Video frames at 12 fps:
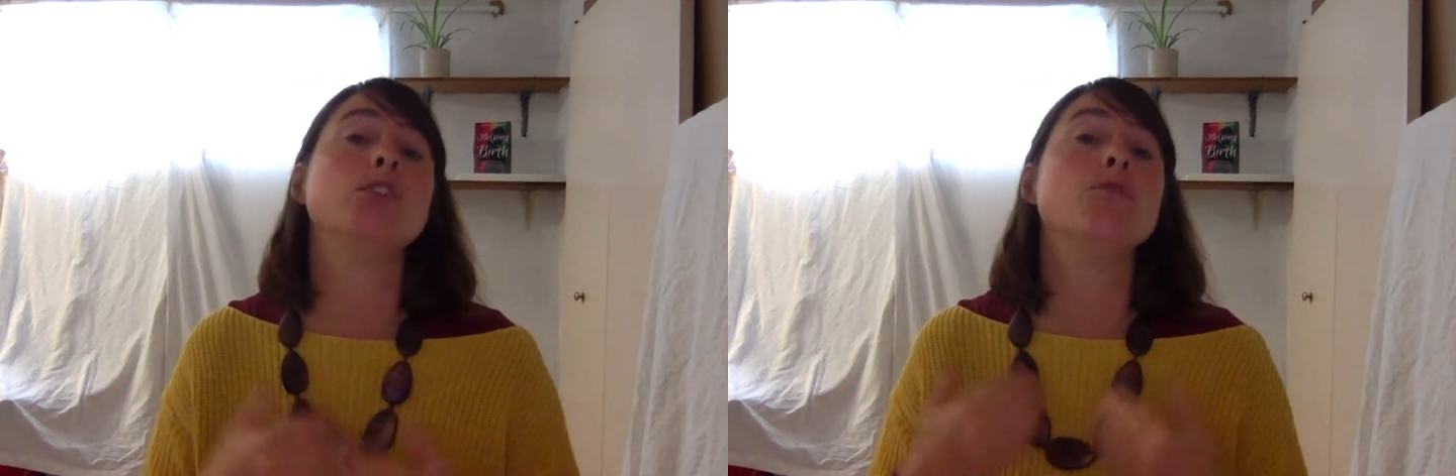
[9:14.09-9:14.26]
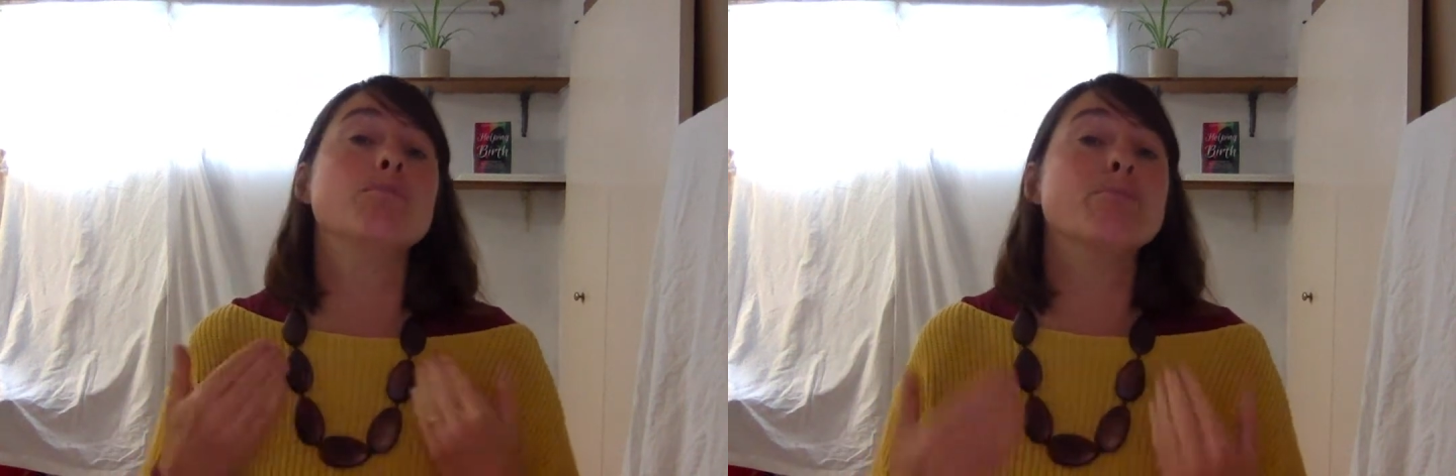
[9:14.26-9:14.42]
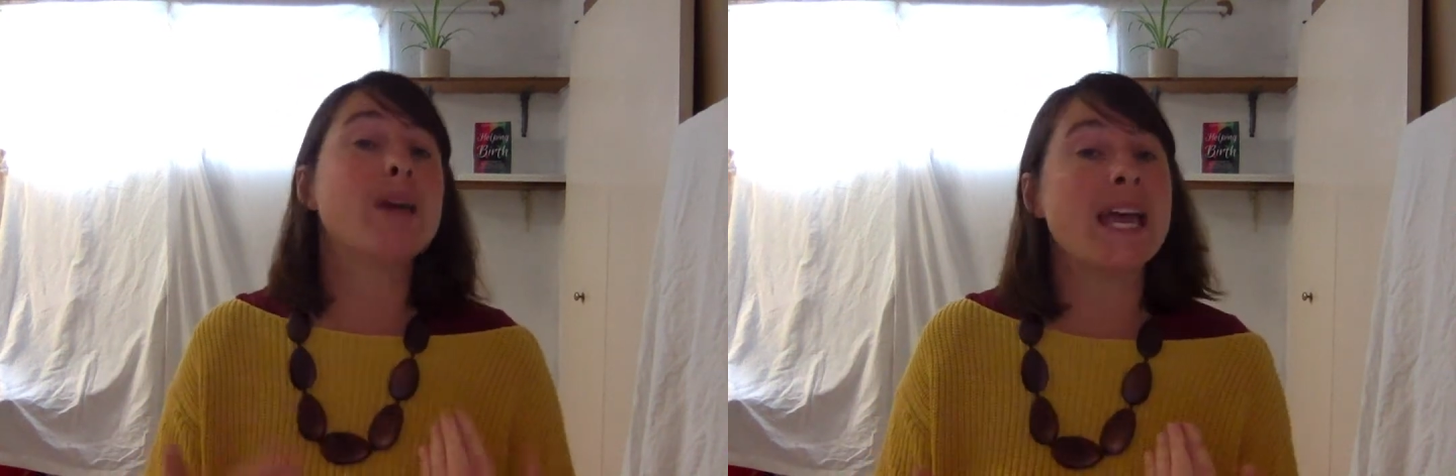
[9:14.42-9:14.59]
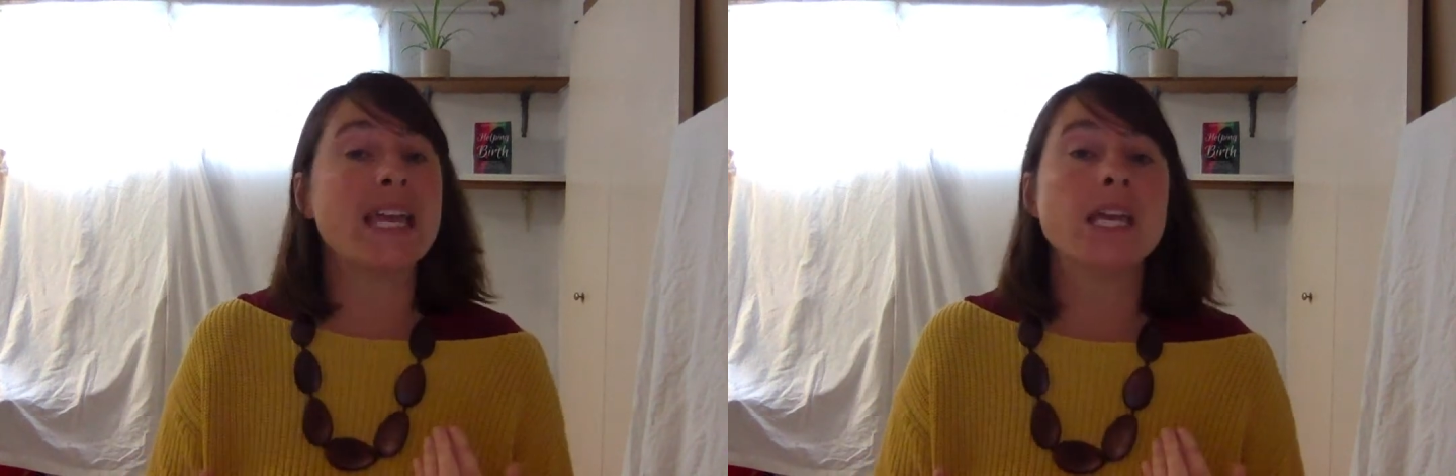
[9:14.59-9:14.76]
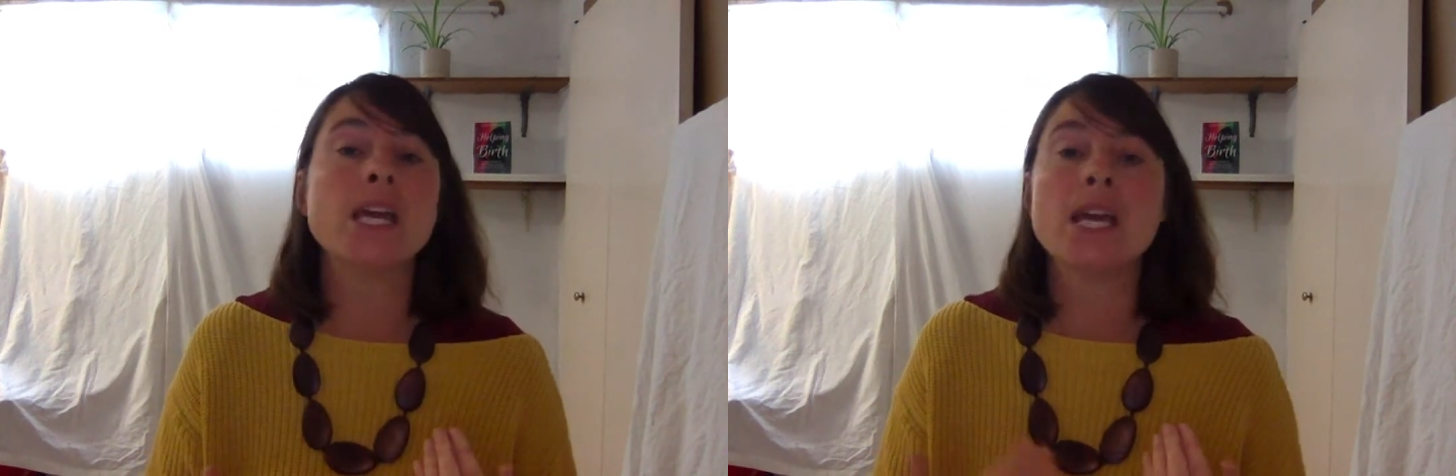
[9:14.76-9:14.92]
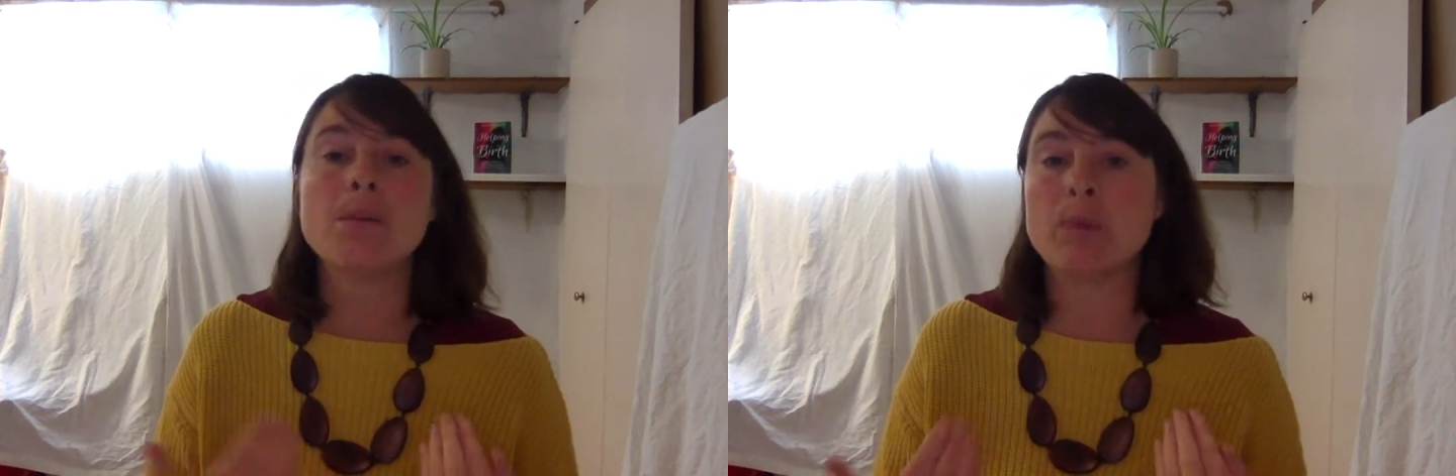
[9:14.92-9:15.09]
you may
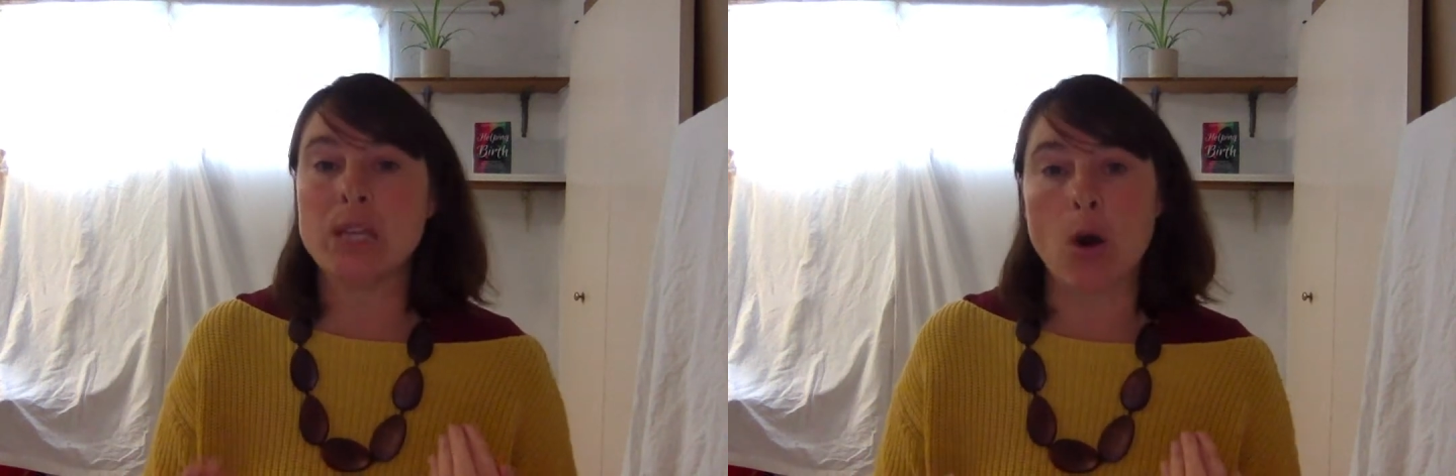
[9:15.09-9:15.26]
be